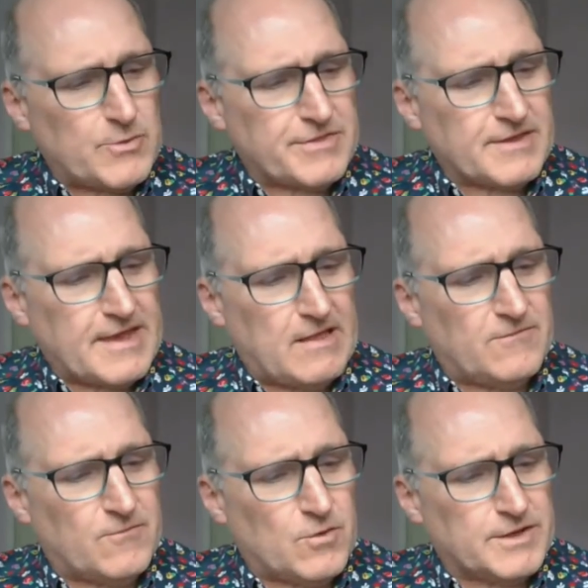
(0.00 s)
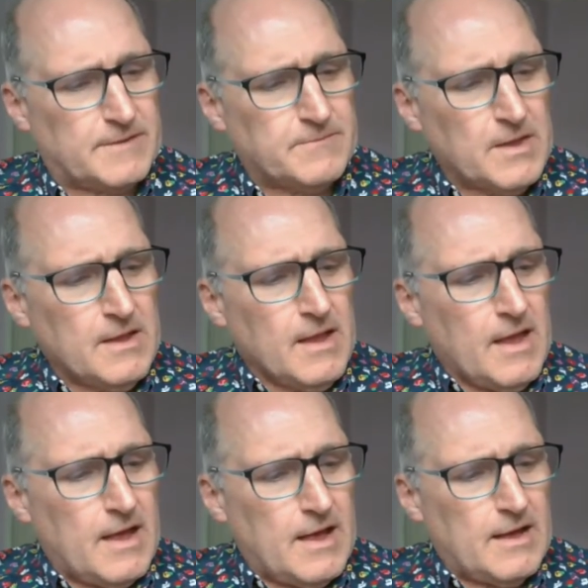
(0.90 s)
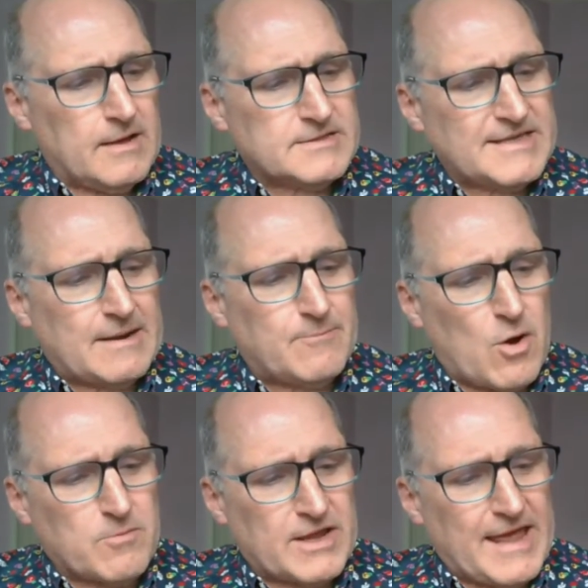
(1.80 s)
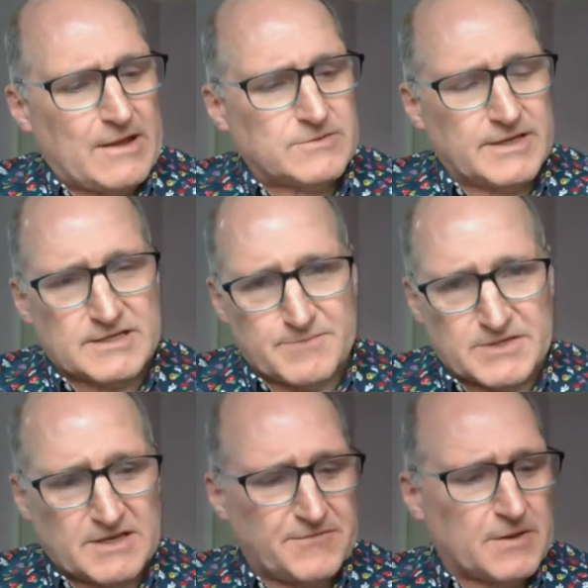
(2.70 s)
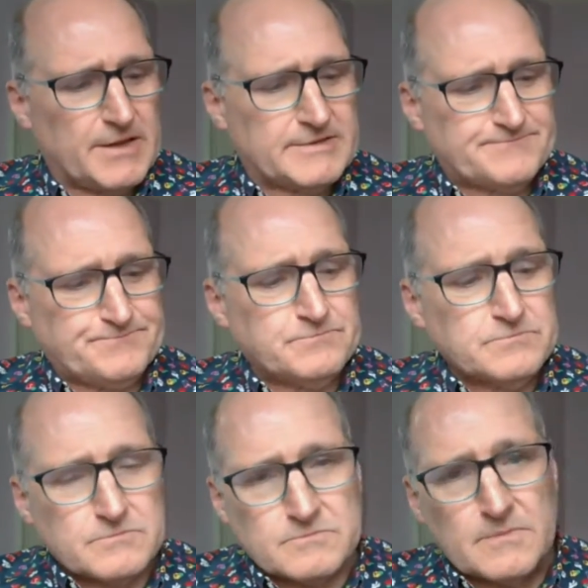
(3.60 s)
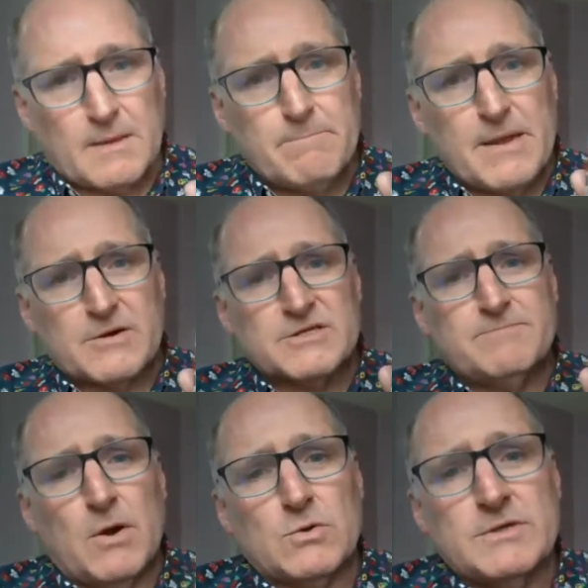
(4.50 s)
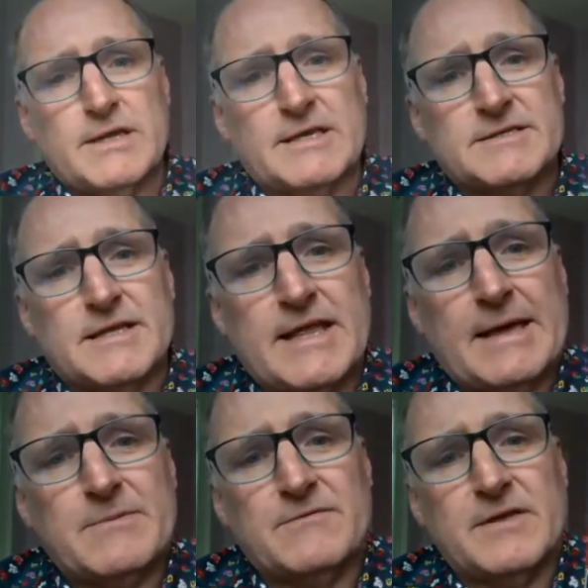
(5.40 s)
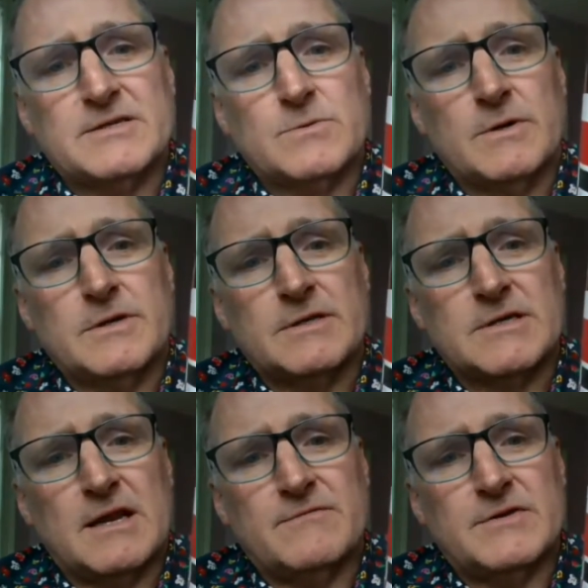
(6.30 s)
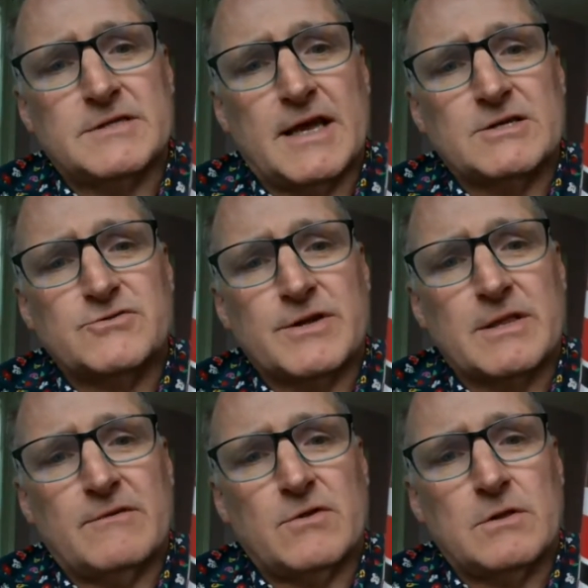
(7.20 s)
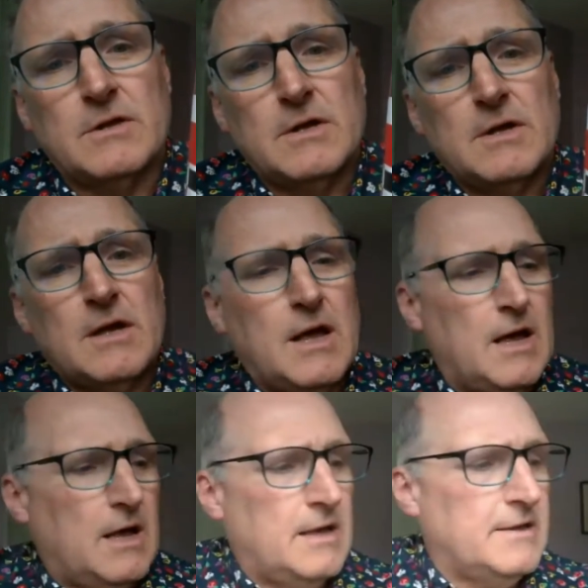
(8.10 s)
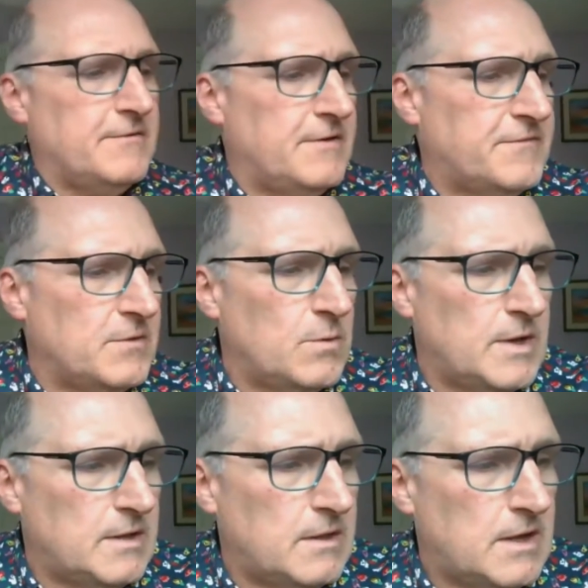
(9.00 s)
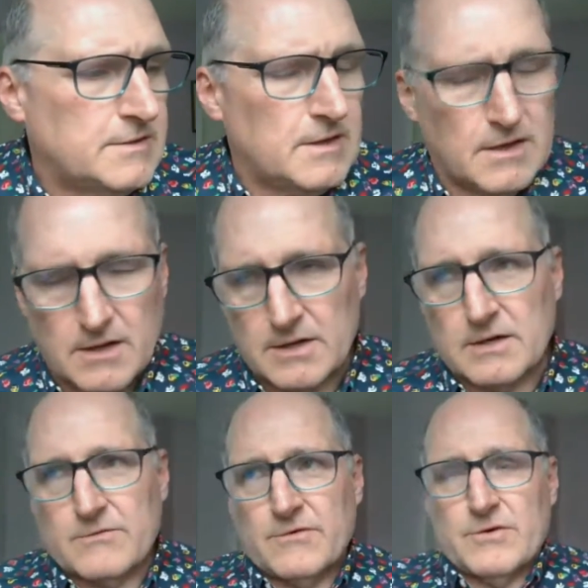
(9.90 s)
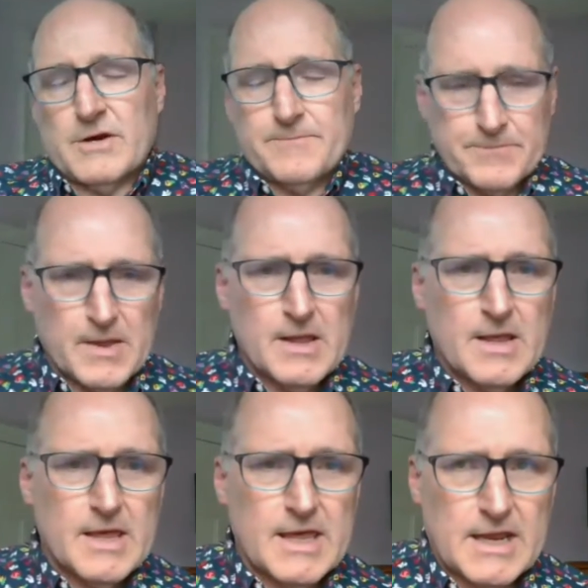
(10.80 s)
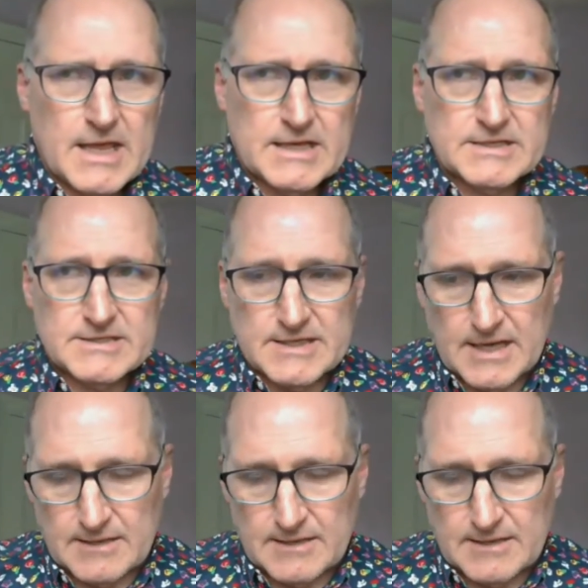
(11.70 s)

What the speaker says: with California, Santa Barbara County specifically. Meersboden is the name of this one. It's kind of his entry level, if you will, on a Gruner. It is